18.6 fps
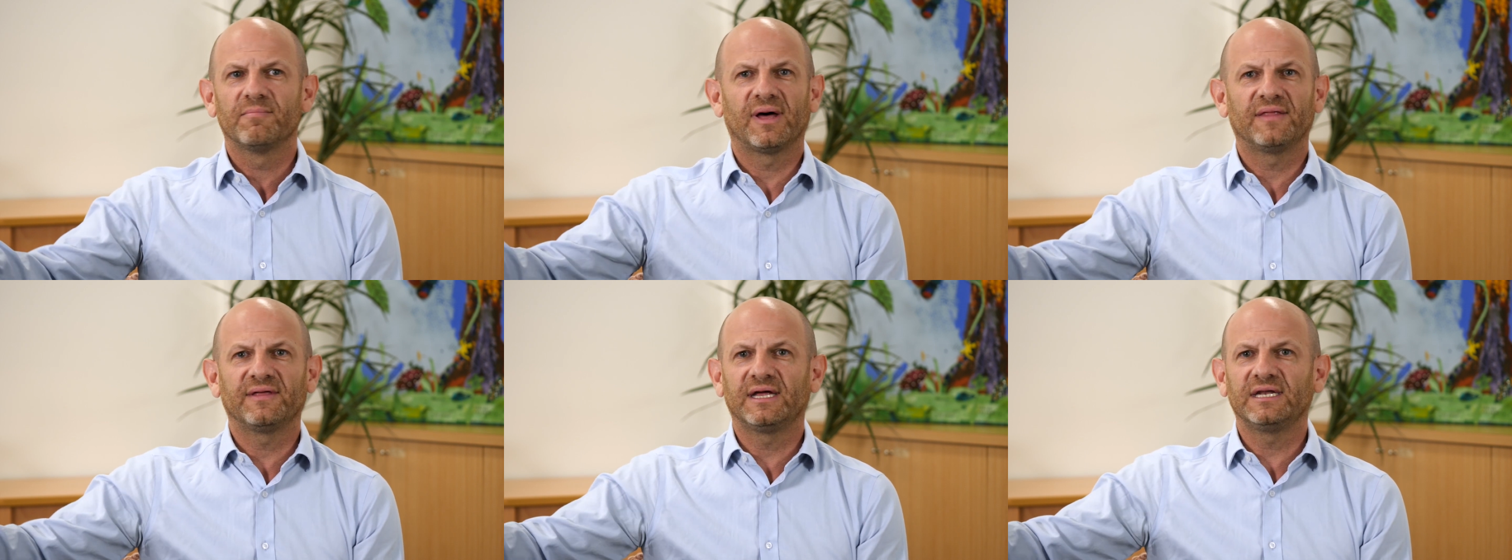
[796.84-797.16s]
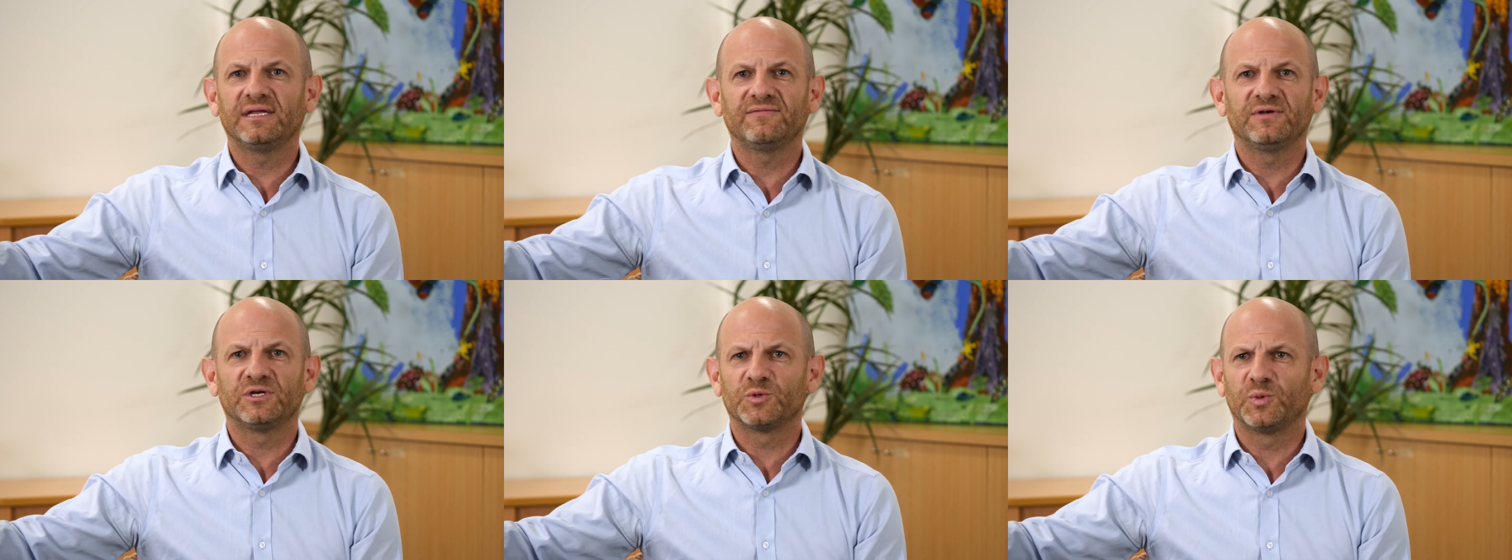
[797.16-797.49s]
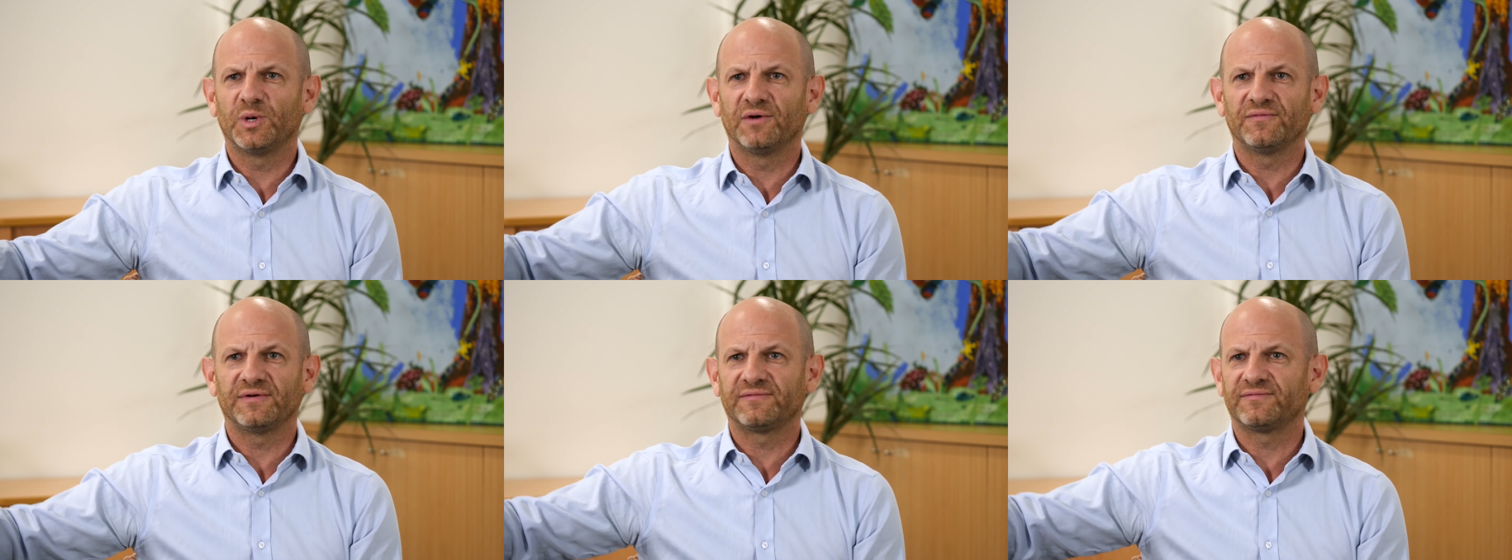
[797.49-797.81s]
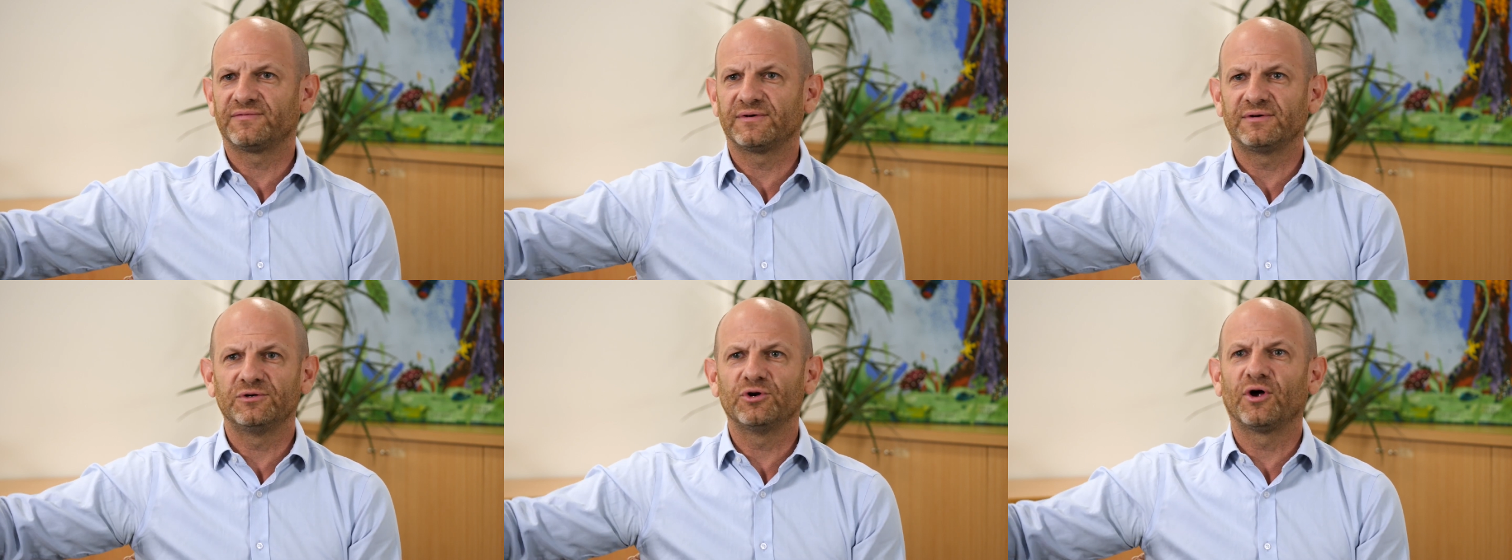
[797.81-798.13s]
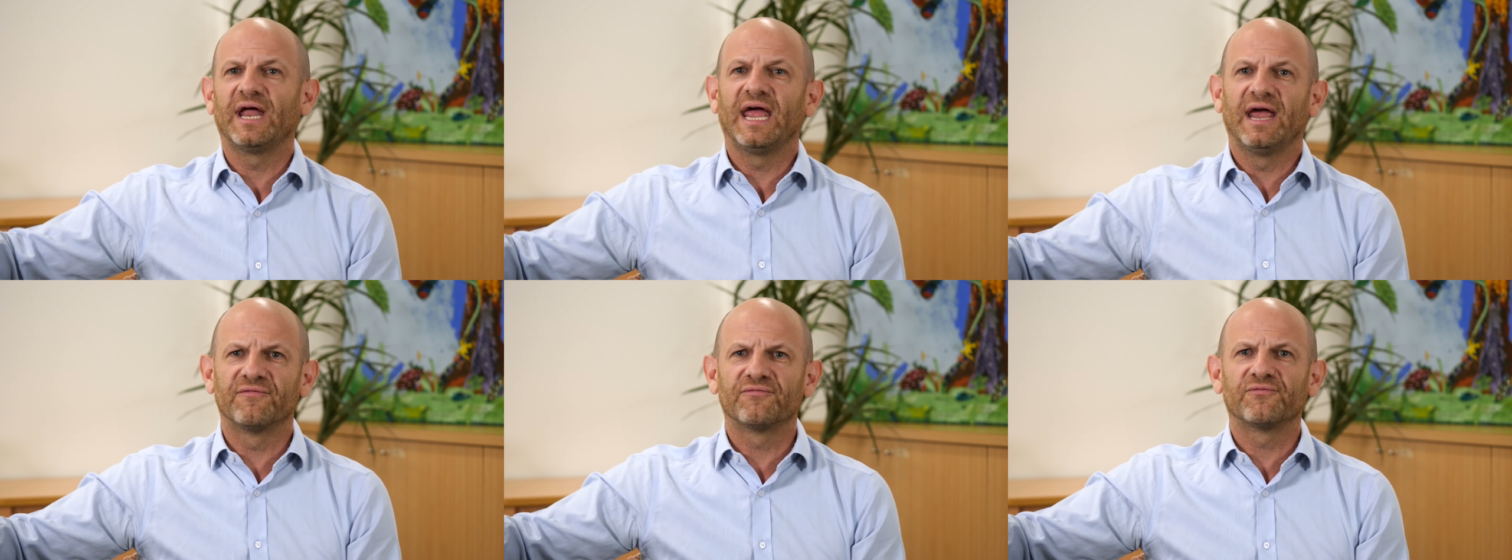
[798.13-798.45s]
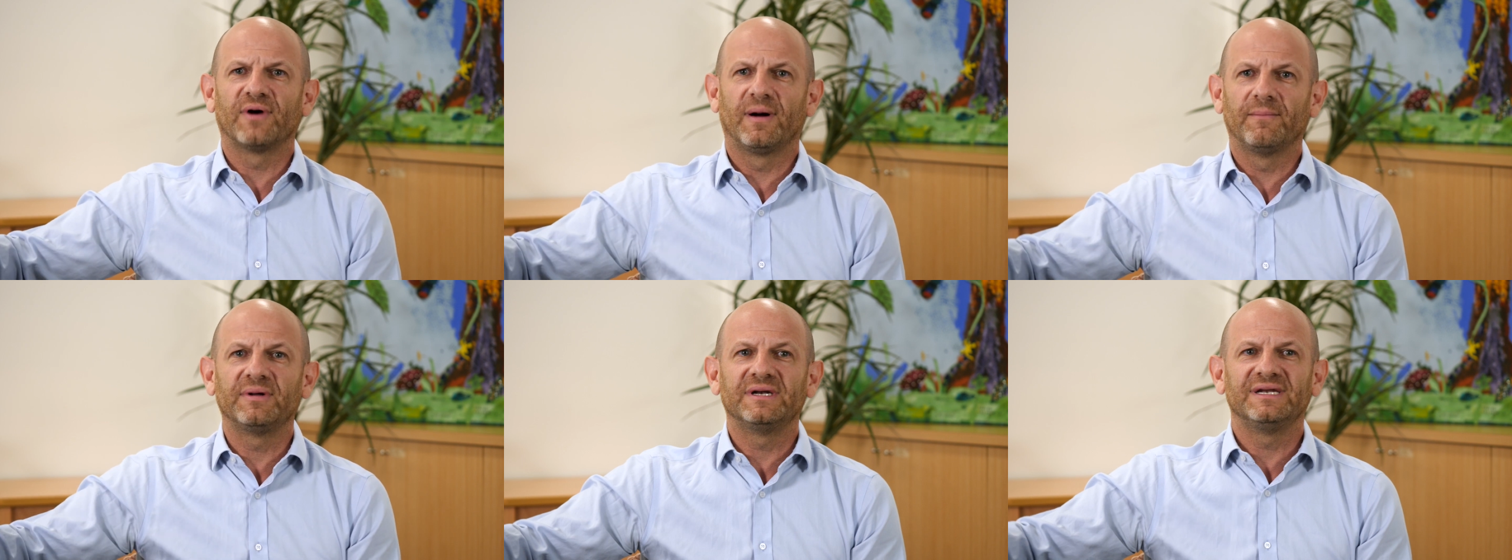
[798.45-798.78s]
By the end of year 12, not
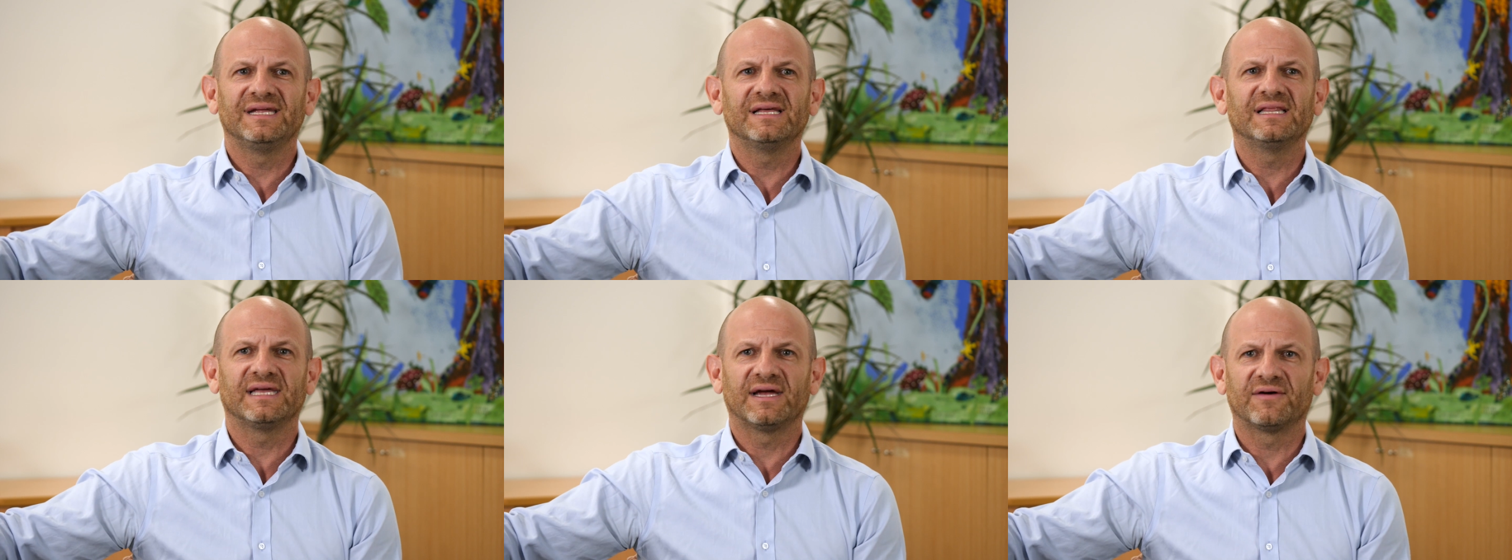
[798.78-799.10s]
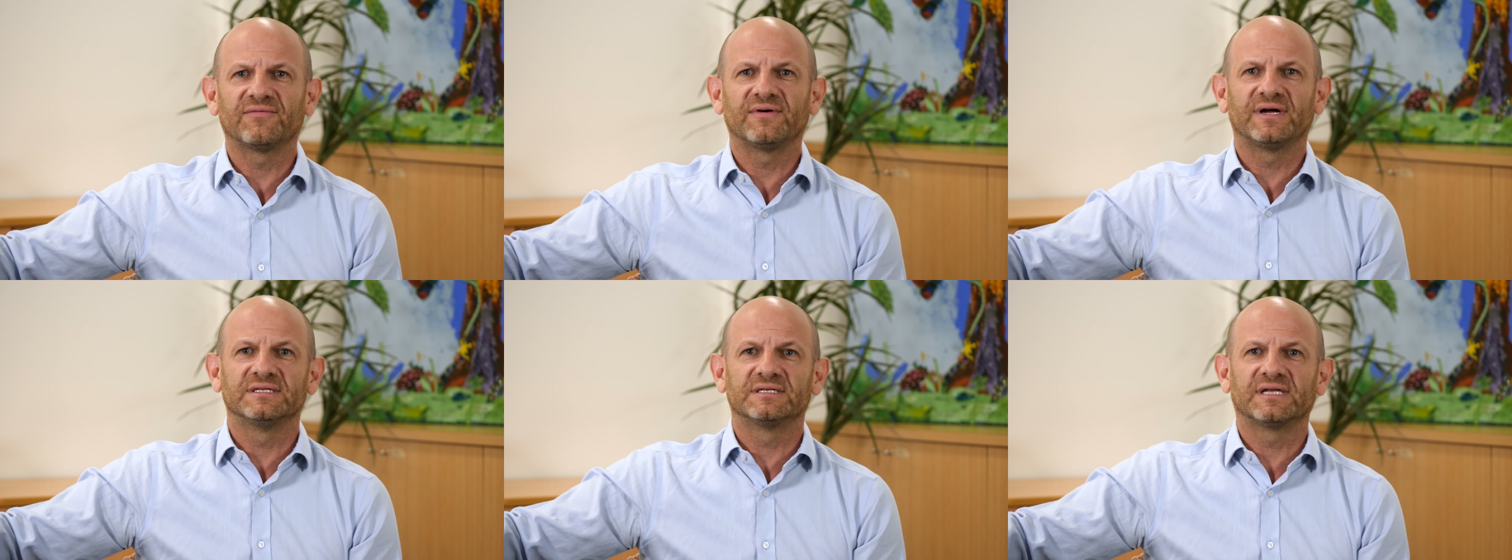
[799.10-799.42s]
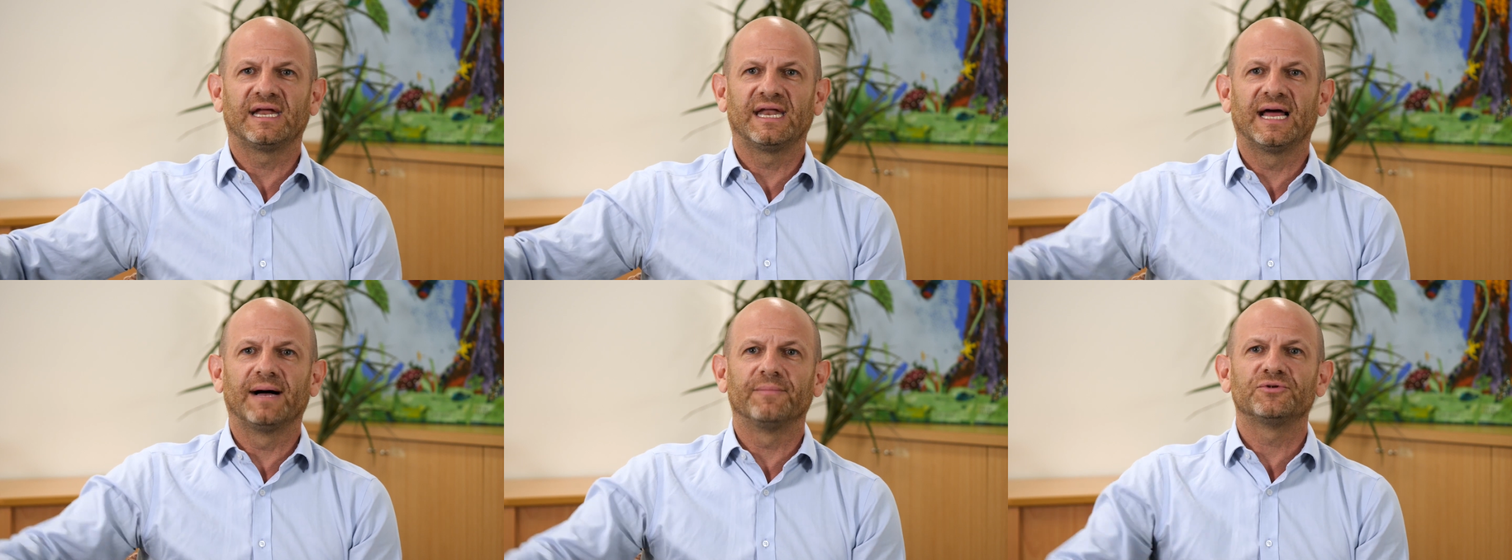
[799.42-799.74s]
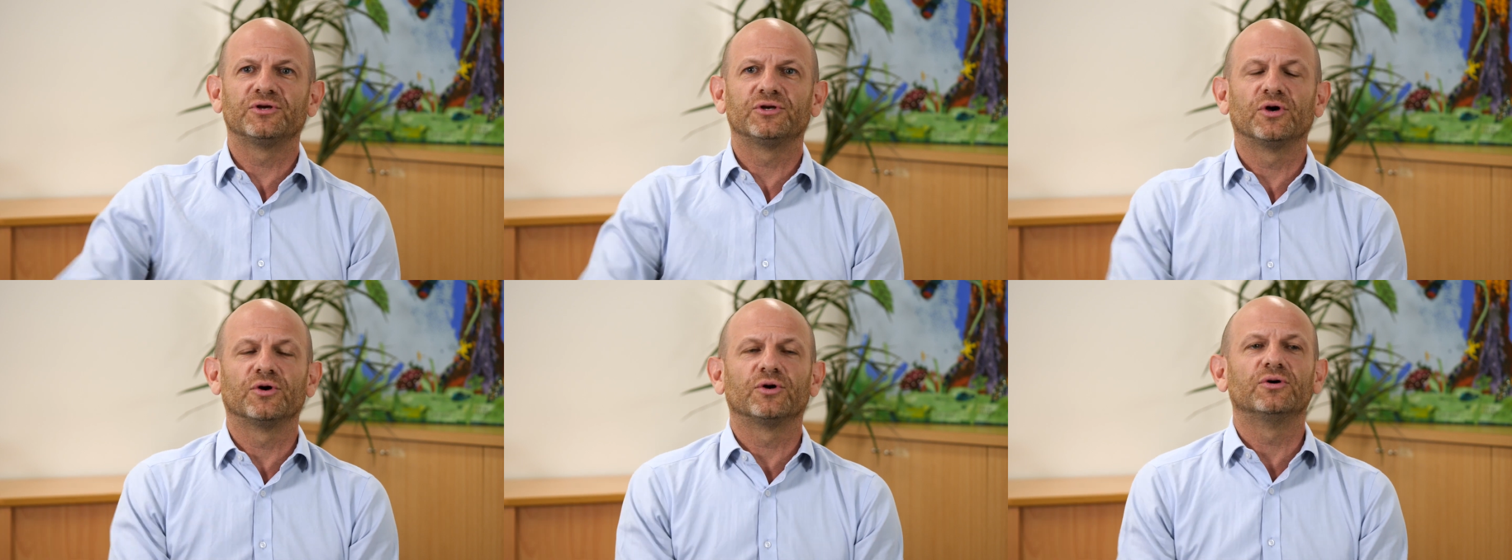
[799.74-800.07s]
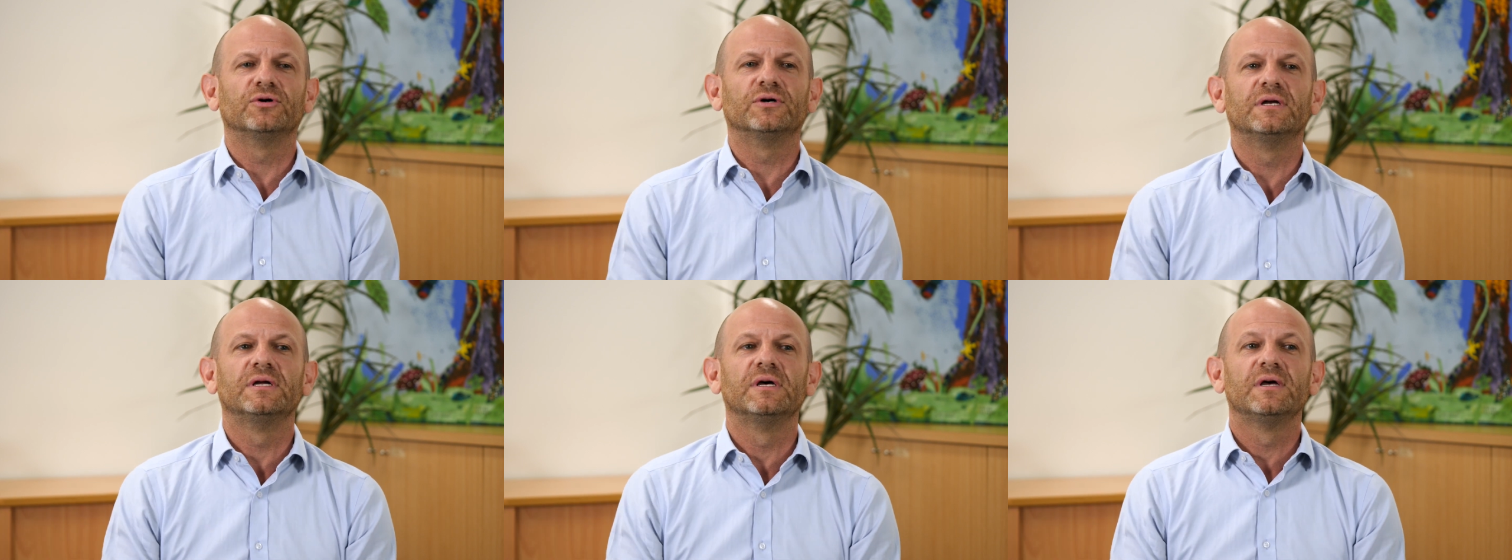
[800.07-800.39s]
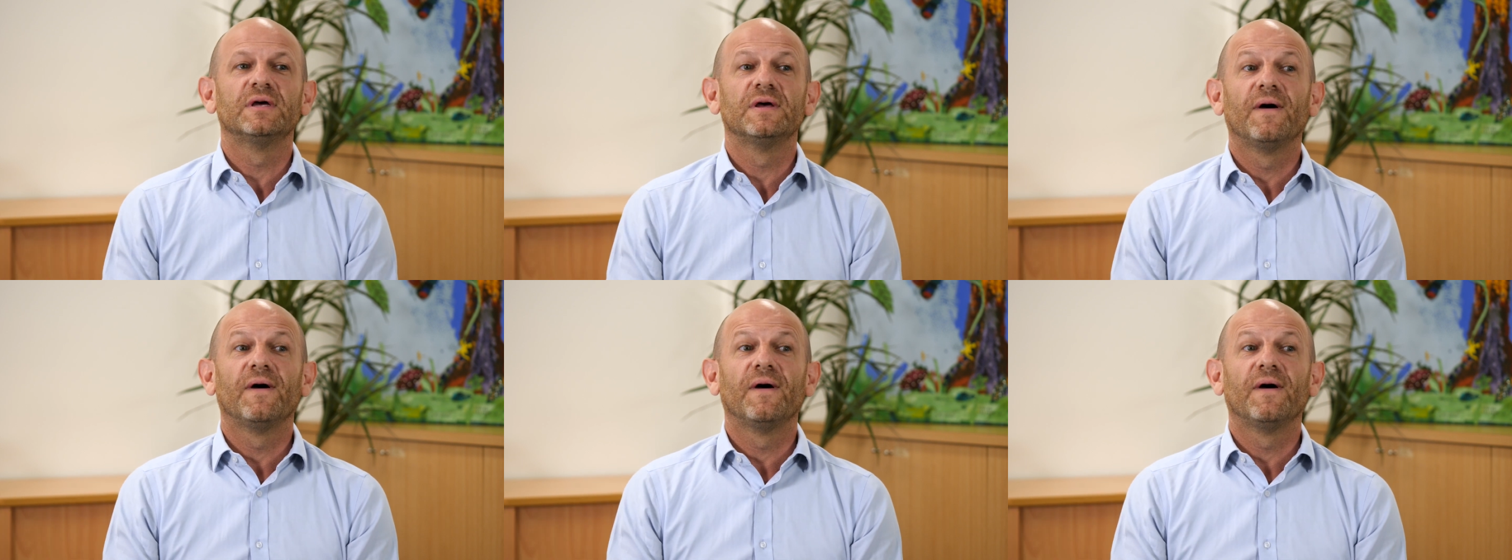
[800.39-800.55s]
everyone, but nearly everyone's getting up to no good.